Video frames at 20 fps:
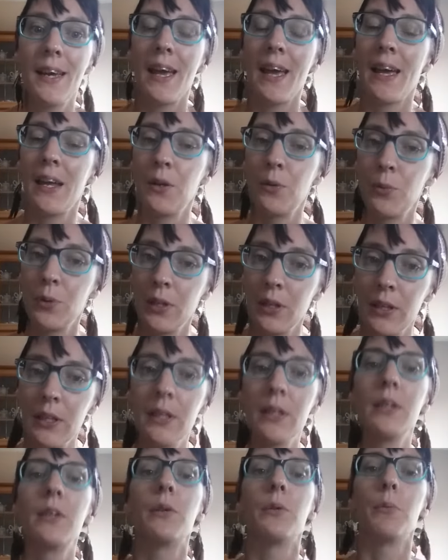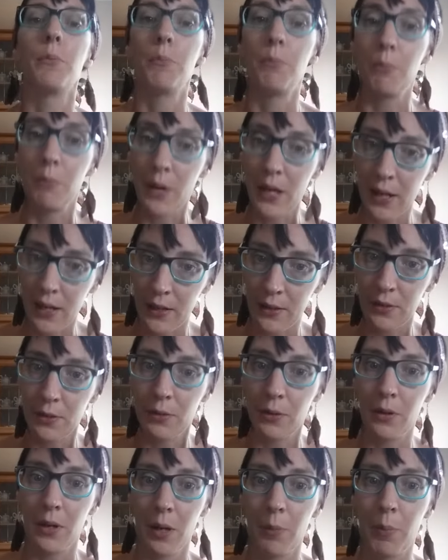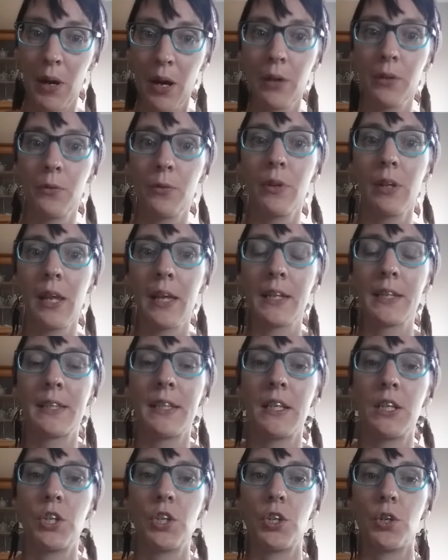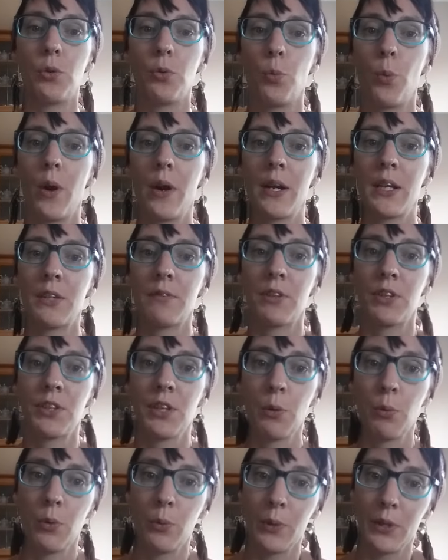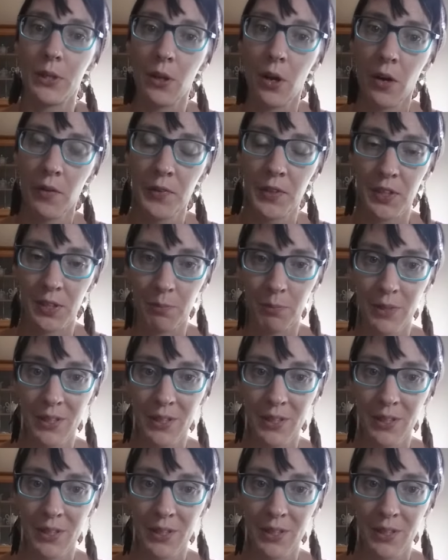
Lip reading: and really make it about relaxation, whereas for someone with autism,